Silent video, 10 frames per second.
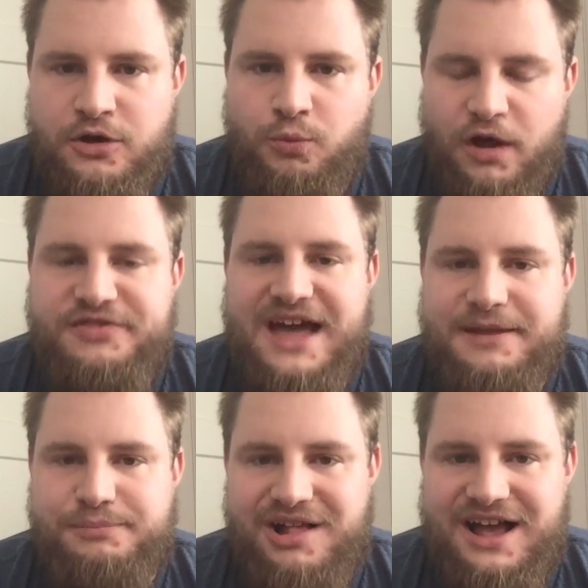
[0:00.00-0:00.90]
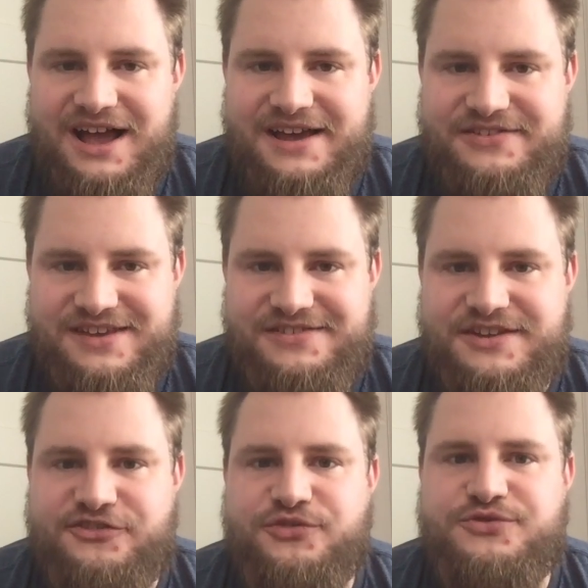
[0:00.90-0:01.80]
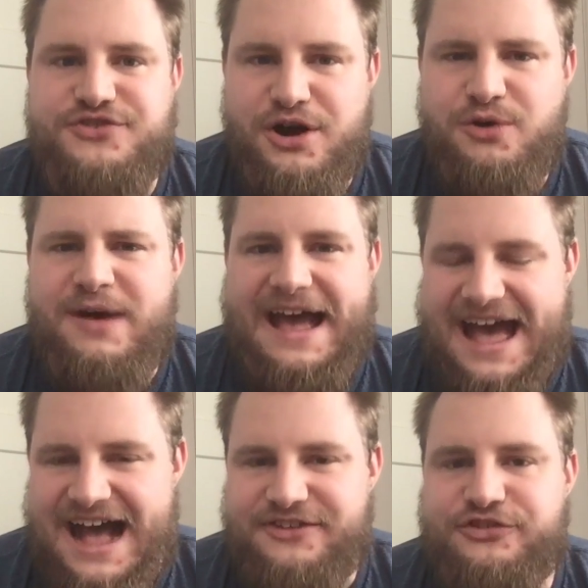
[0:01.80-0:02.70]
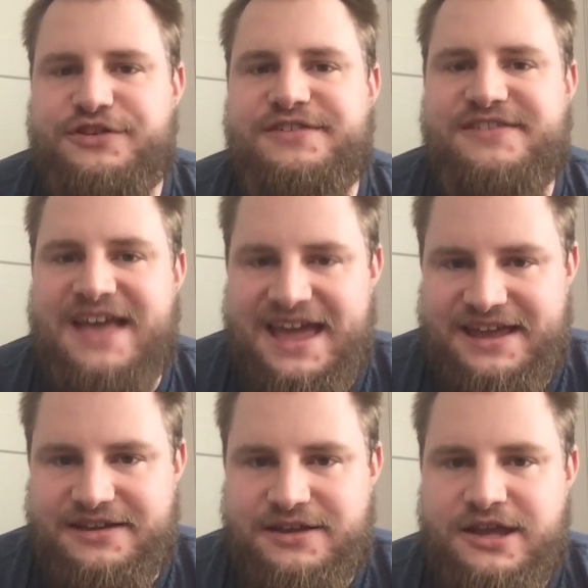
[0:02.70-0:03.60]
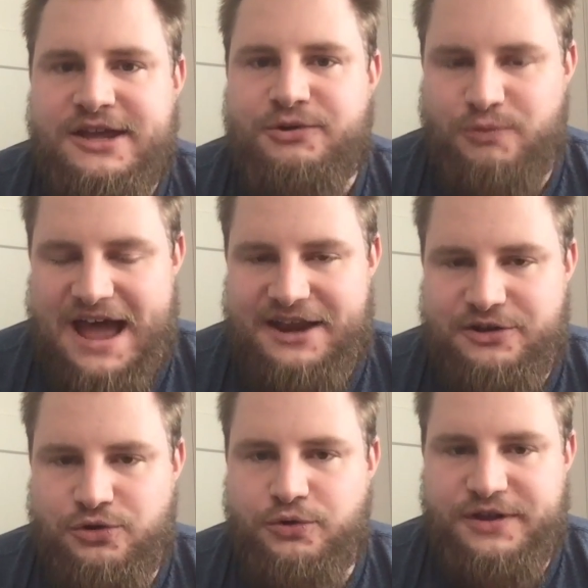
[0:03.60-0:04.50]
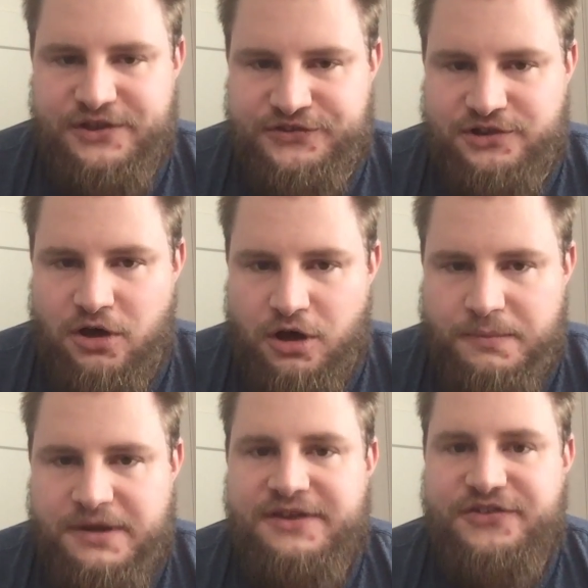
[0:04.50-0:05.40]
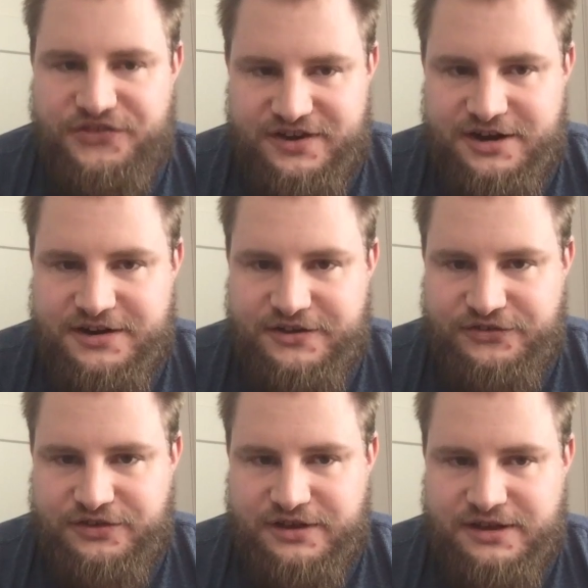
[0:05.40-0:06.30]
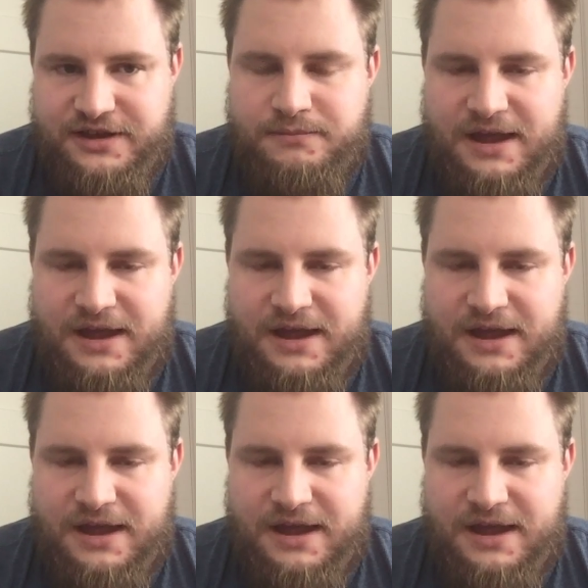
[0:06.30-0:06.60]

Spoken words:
what that implies is that you don't actually take radical Islam seriously,